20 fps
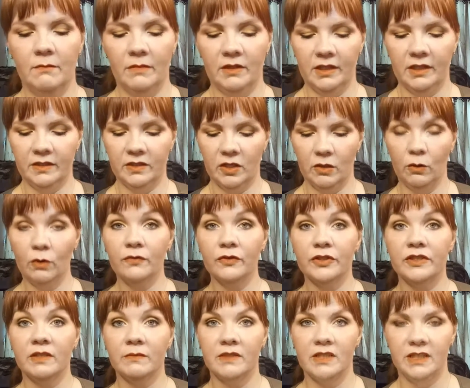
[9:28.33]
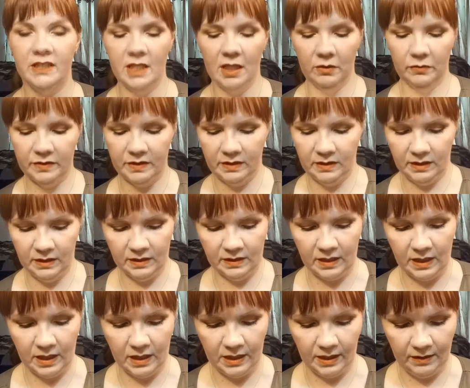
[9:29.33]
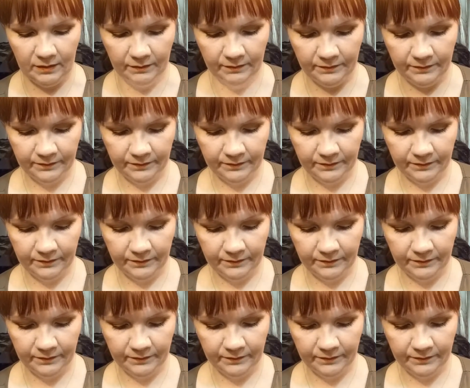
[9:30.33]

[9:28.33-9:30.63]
Let's go over some of the yellows in this guy.